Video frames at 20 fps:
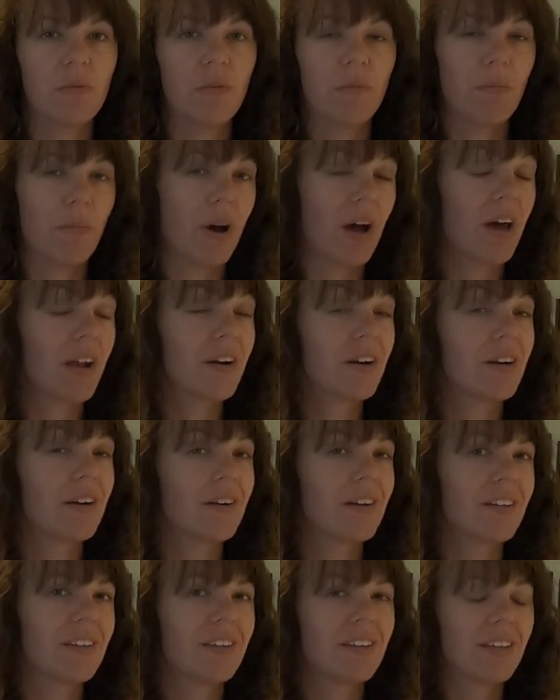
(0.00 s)

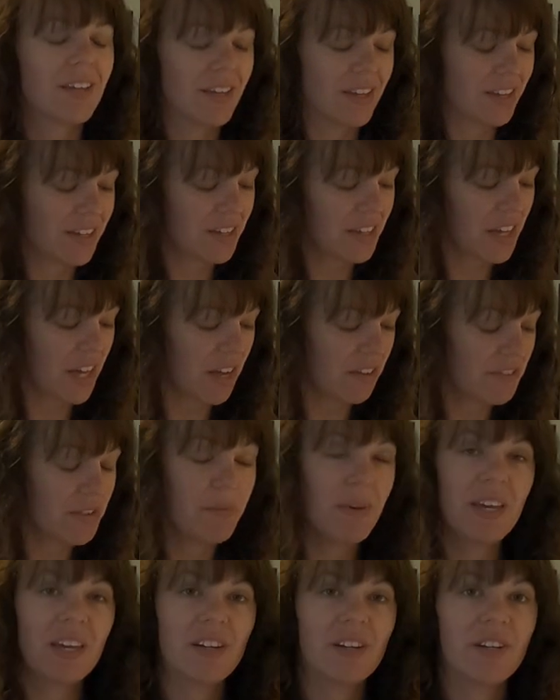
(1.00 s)
modern coffee
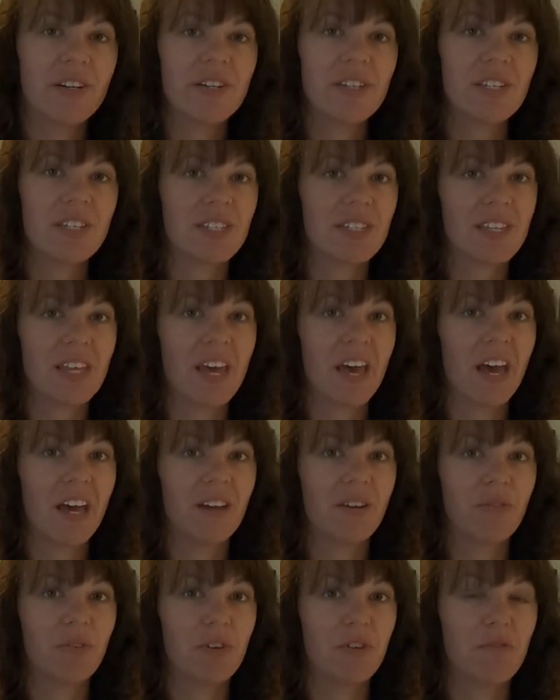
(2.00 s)
makers, is
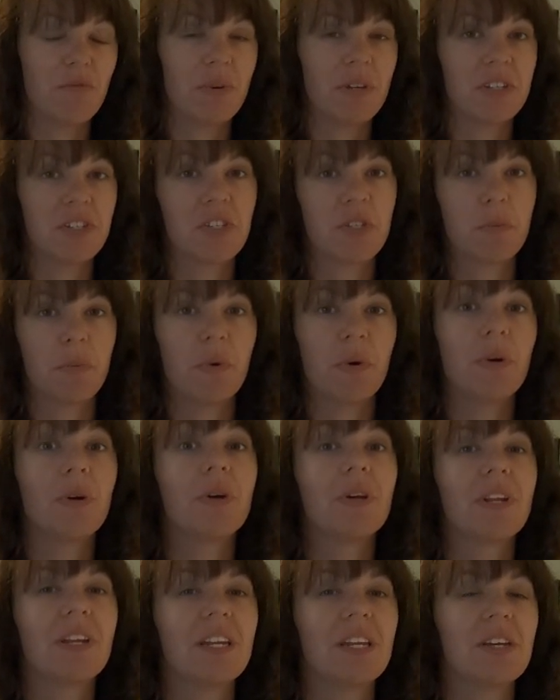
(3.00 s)
that we've been
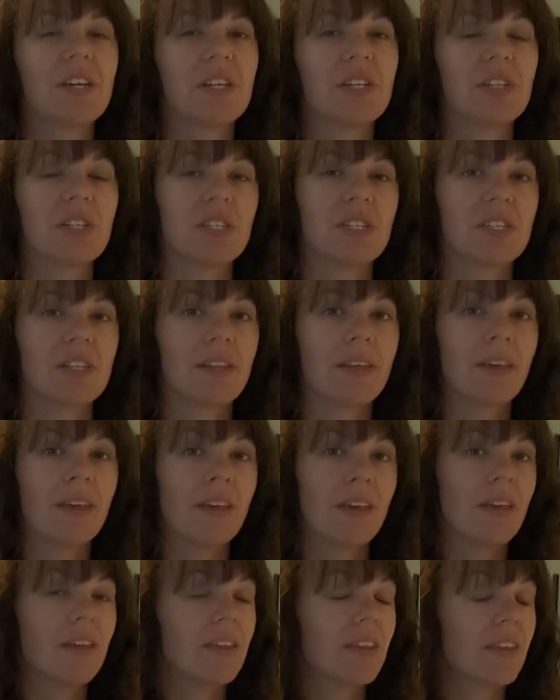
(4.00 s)
spoiled and you can just
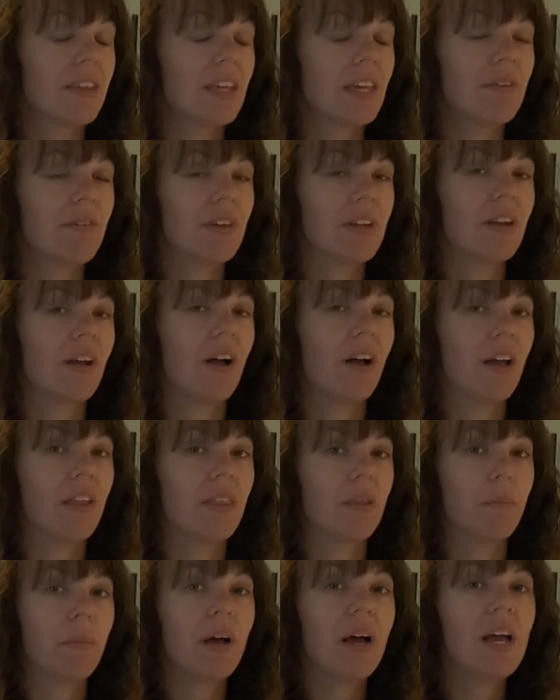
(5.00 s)
leave it on
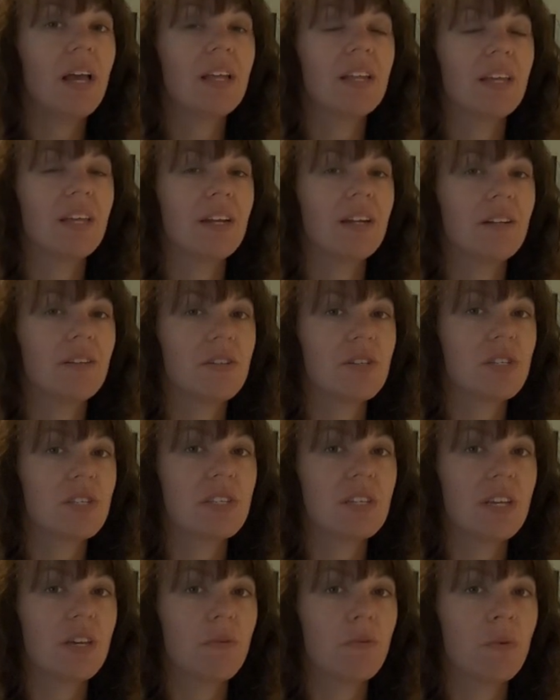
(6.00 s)
the pot and it'll just
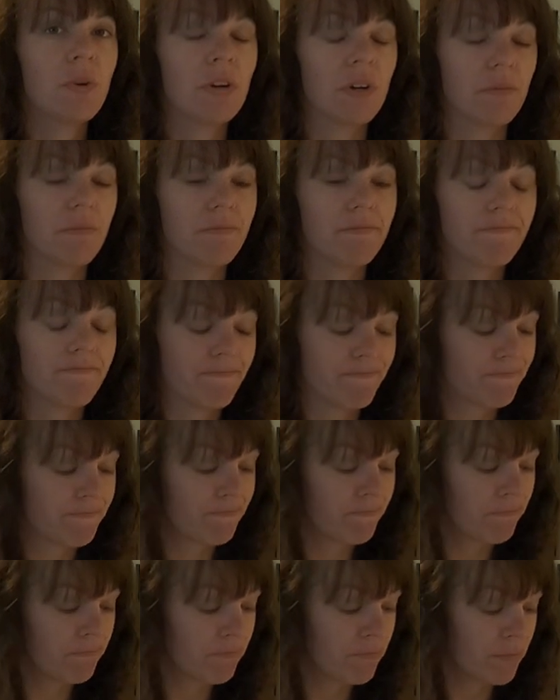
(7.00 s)
stay warm.
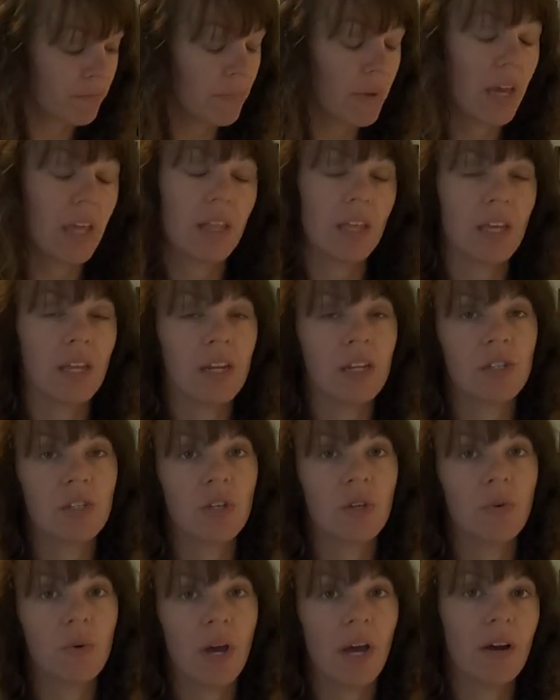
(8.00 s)
And then in
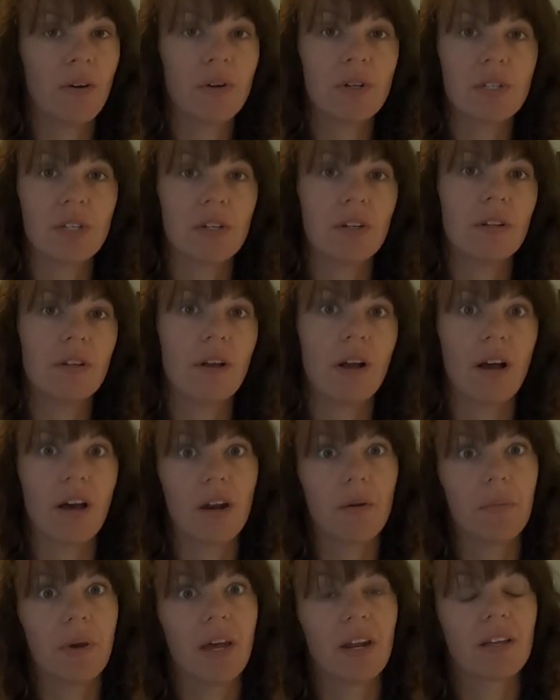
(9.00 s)
2 hours it'll
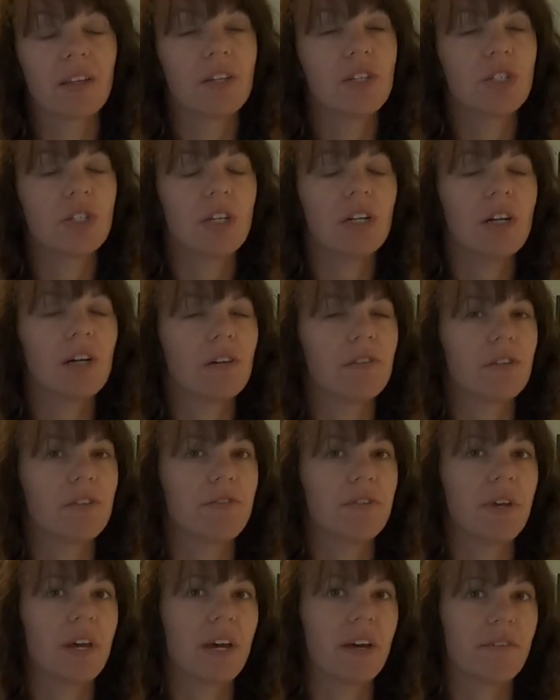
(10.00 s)
automatically shut off
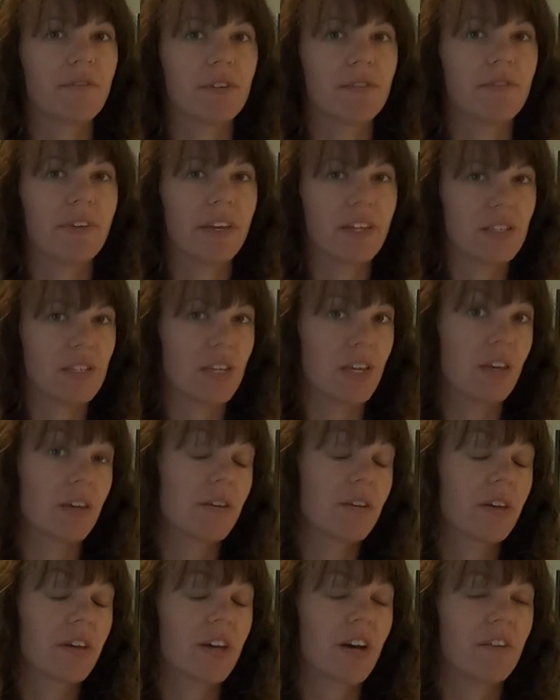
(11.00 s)
if you have a fancy
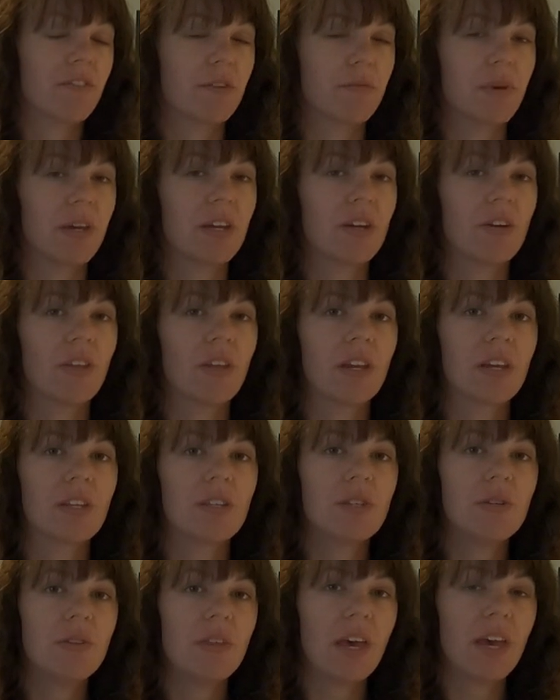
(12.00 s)
coffee maker that can
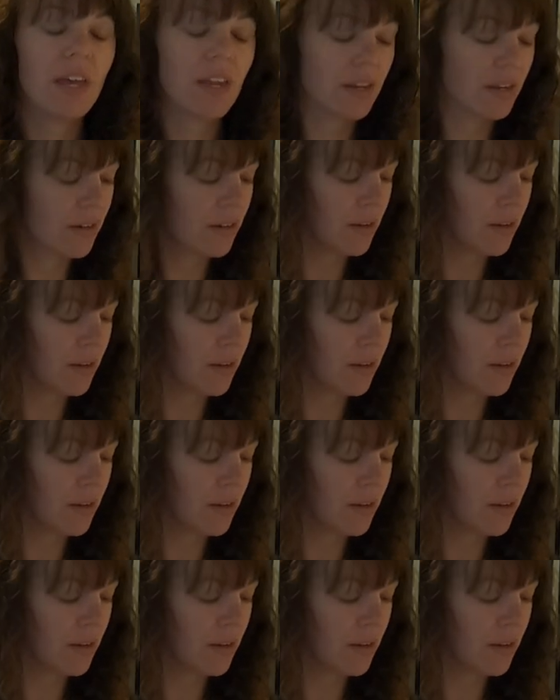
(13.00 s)
do that.